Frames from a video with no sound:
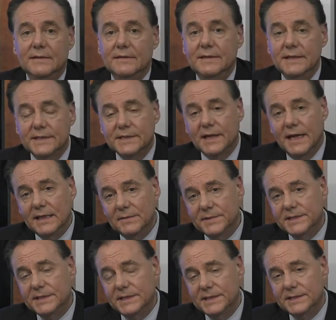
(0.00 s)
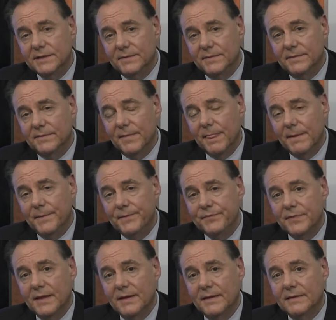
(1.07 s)
The asylum system
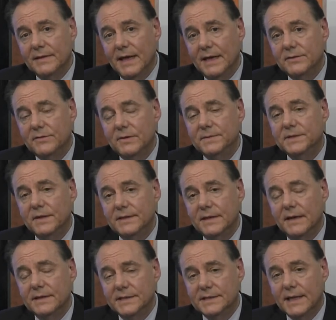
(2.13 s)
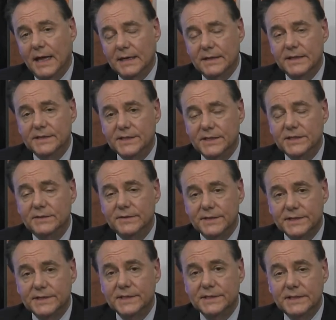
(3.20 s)
that groups on the other side of this issue
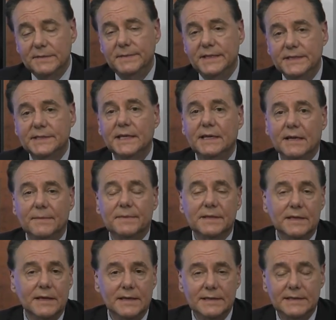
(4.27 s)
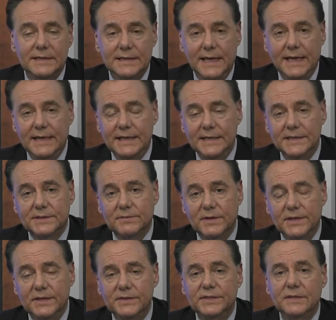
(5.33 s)
insisted be set up in the 1980s. What
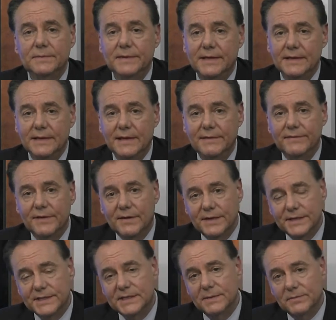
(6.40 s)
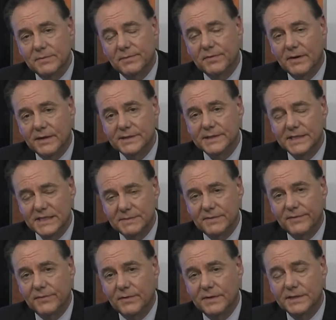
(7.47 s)
used to be a very simple process
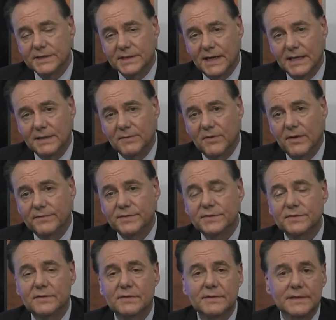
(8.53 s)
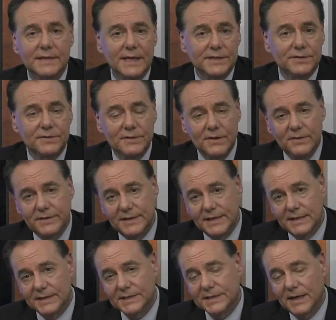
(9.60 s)
before an asylum officer, yes or no, you
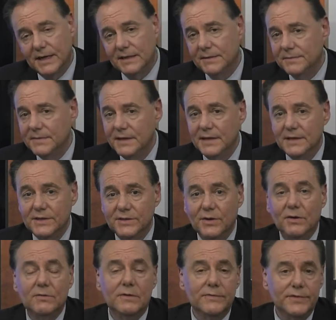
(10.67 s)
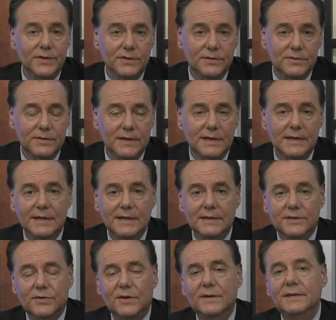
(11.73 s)
get asylum, no review,
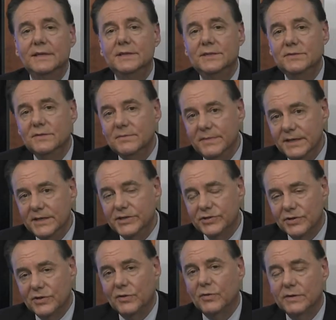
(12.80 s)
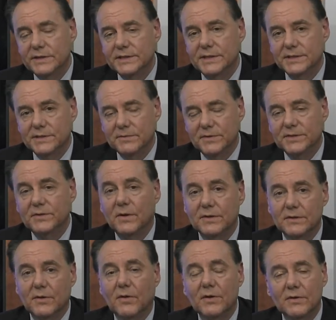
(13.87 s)
turned into a miniature court system, what's
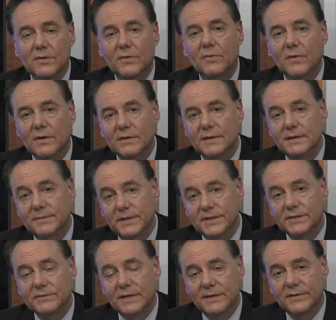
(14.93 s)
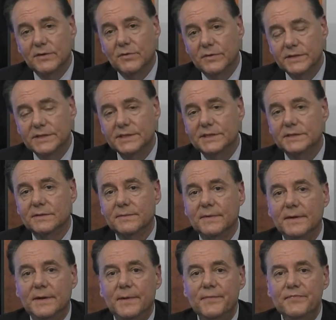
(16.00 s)
called an Article One administrative court system.
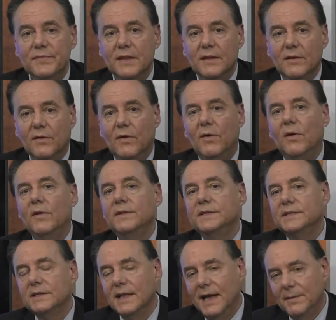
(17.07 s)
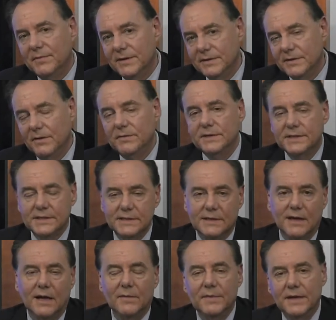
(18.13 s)
All this elaborate notice and
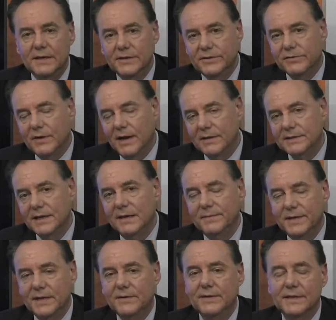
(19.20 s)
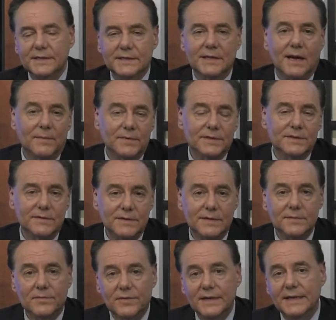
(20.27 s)
comment and trial type hearings and opportunity
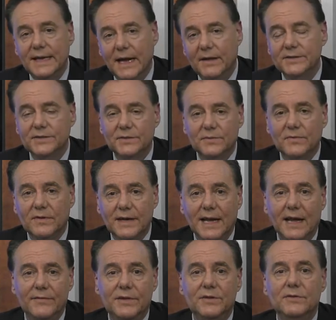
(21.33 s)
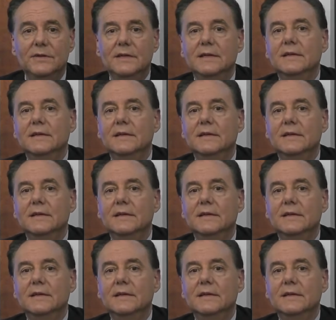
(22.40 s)
to bring counsel and what have you,